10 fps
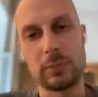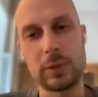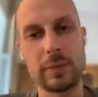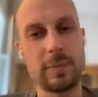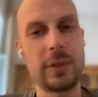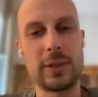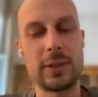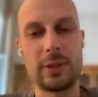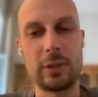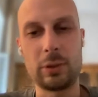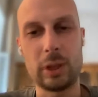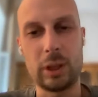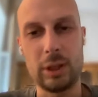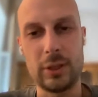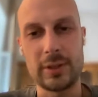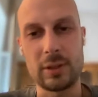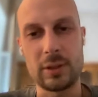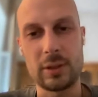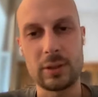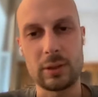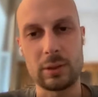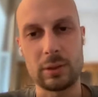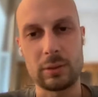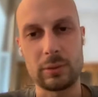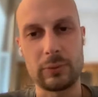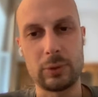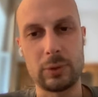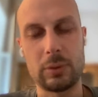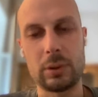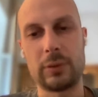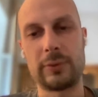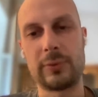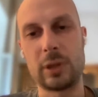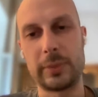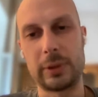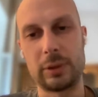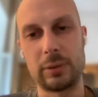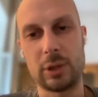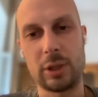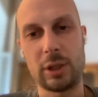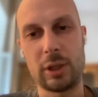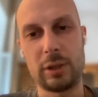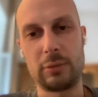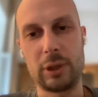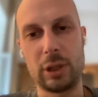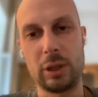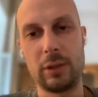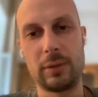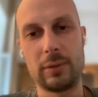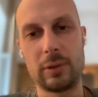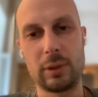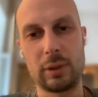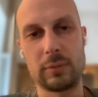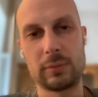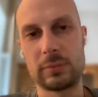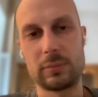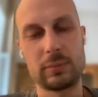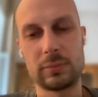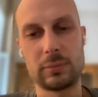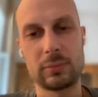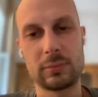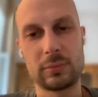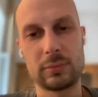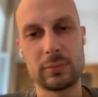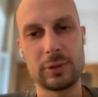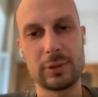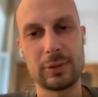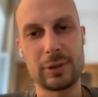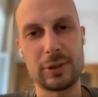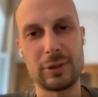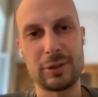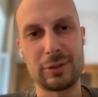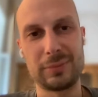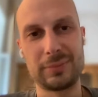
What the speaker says: But this is the only instance of Node and Farmer I had running. Like, so I don't know.